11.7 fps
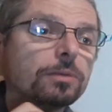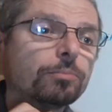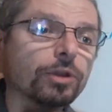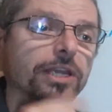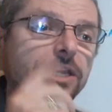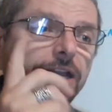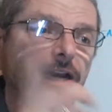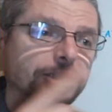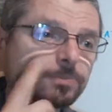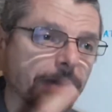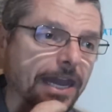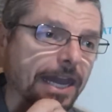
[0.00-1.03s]
bringing
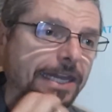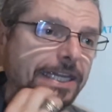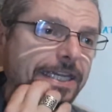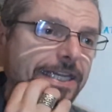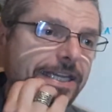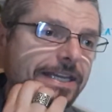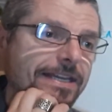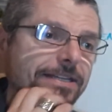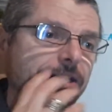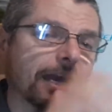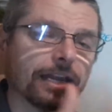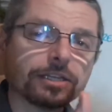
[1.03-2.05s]
guys back.
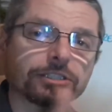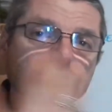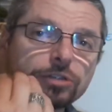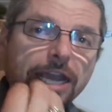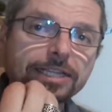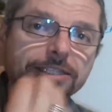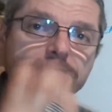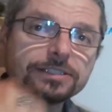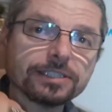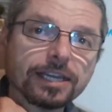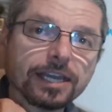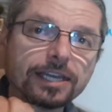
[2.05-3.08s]
I extracted